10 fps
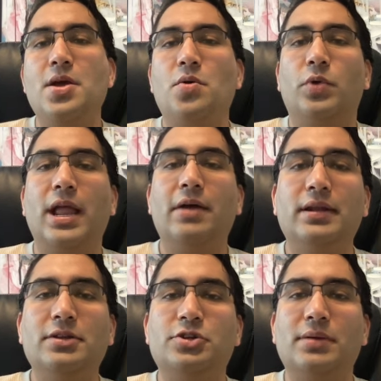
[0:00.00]
We're now going
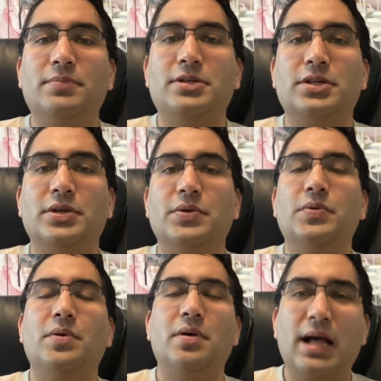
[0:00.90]
to jump
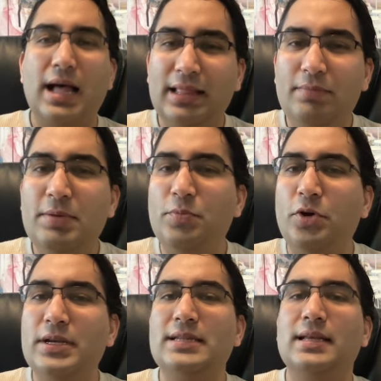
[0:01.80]
to a little bit
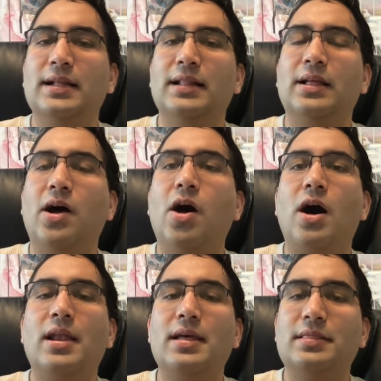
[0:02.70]
more detail
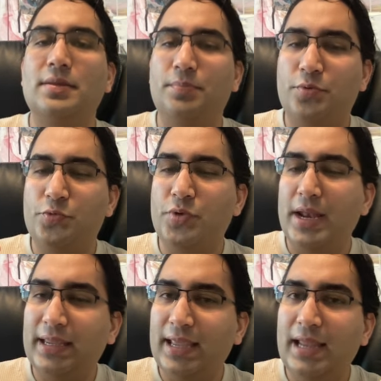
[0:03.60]
on the
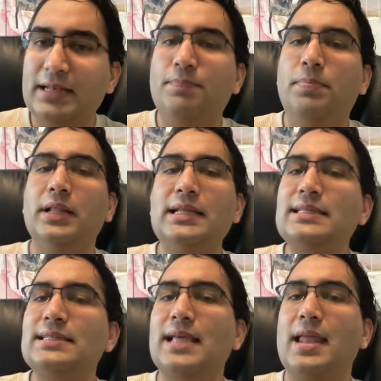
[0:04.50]
predicate,
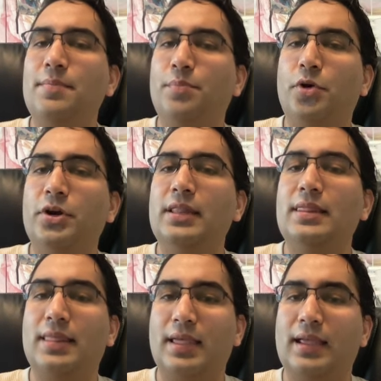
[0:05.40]
plus an
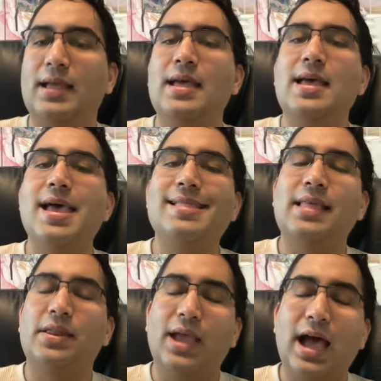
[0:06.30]
important thing
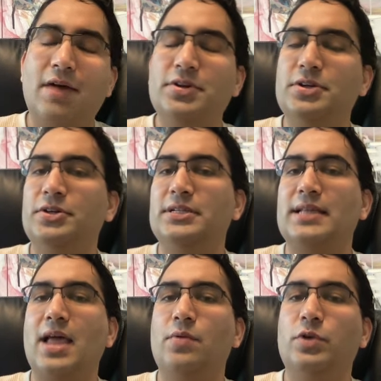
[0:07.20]
that you have to
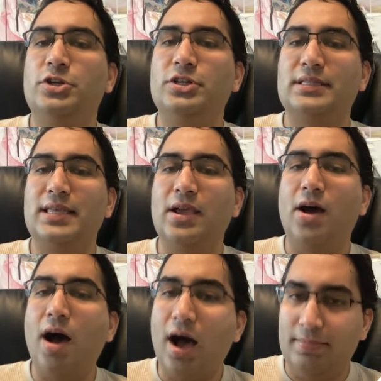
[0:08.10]
understand, which is the
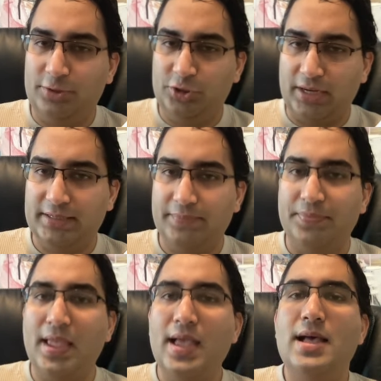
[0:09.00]
object.
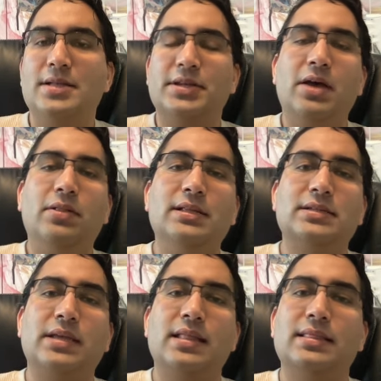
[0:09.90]
So now let's
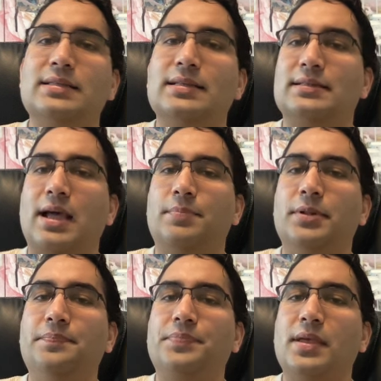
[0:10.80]
look at
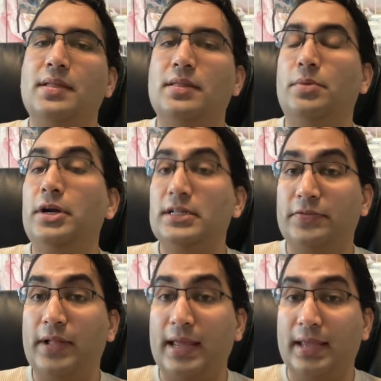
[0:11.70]
example. The bird is
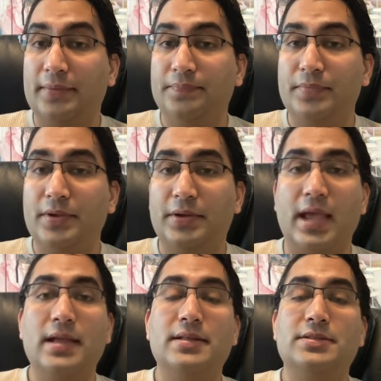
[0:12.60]
flying,
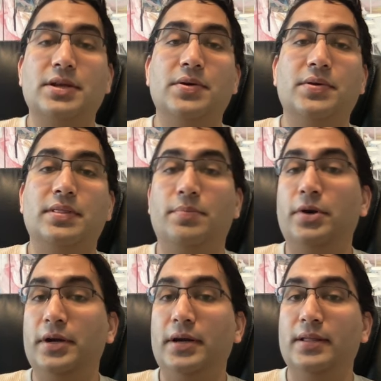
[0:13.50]
okay? So the
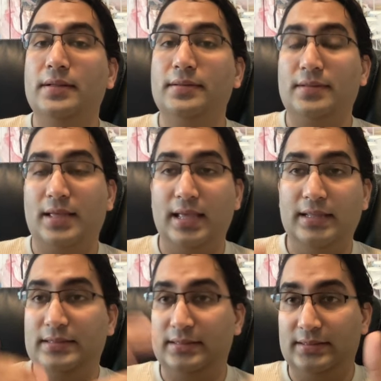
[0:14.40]
bird
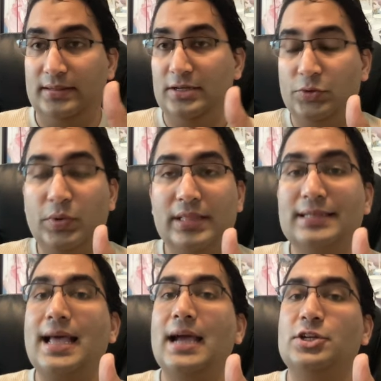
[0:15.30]
is doing
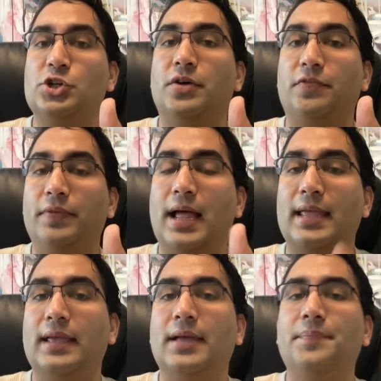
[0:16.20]
this action of
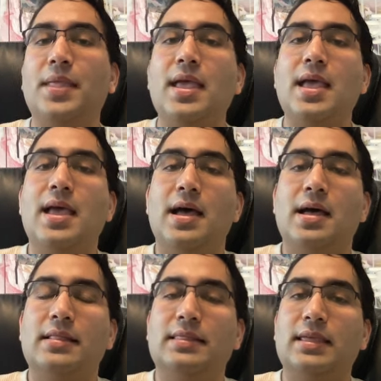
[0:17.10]
flying.
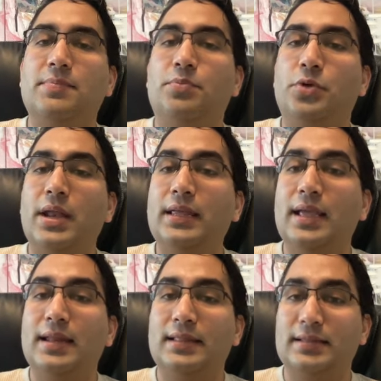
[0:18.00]
The
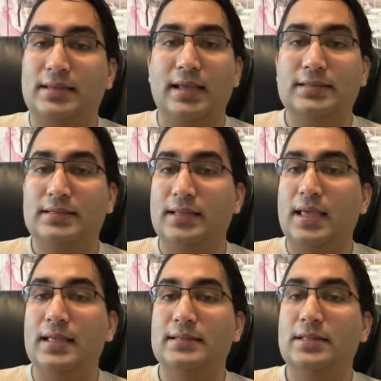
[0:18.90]
predicate in this case
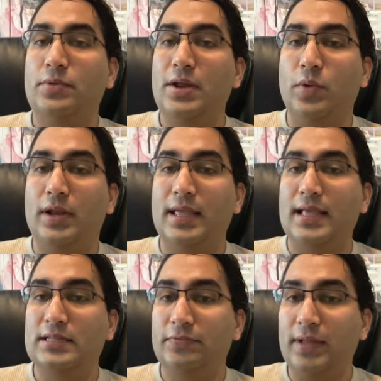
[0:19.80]
is the red one,
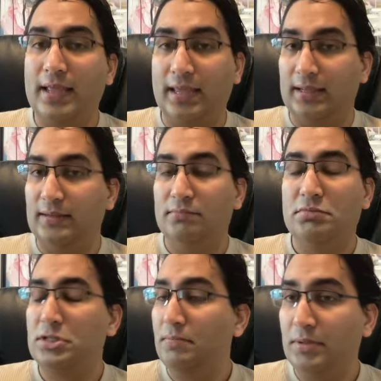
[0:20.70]
is flying.
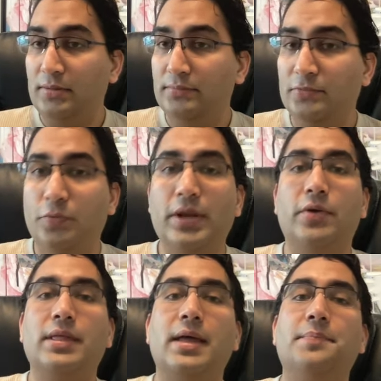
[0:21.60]
Simple, we
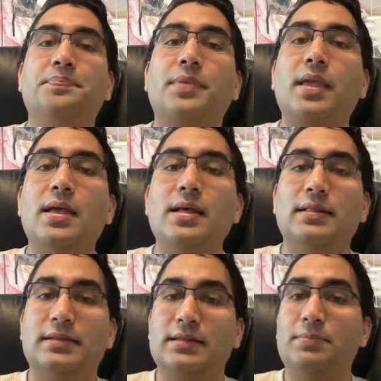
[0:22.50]
know that.
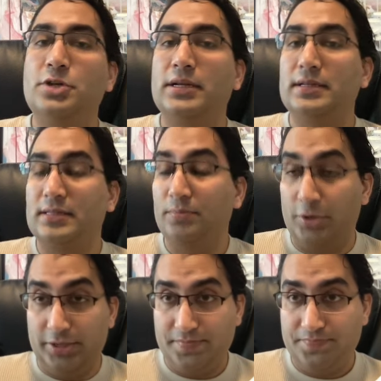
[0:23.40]
The subject is the bird.